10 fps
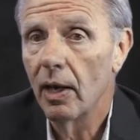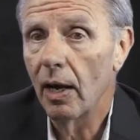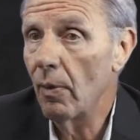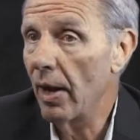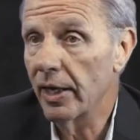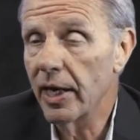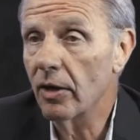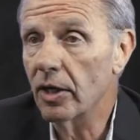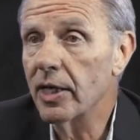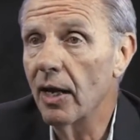a
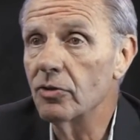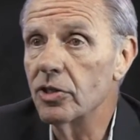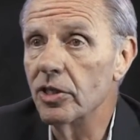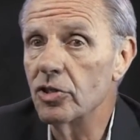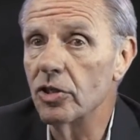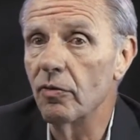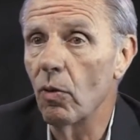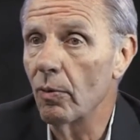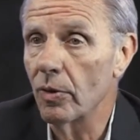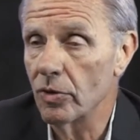character counts initiative and
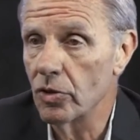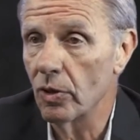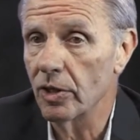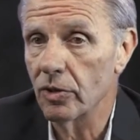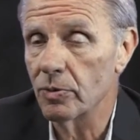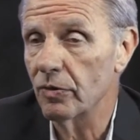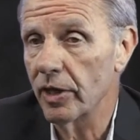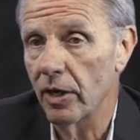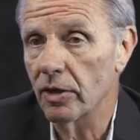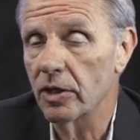what we were doing in terms of
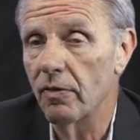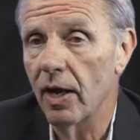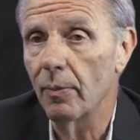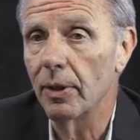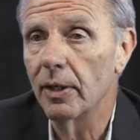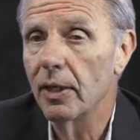character development.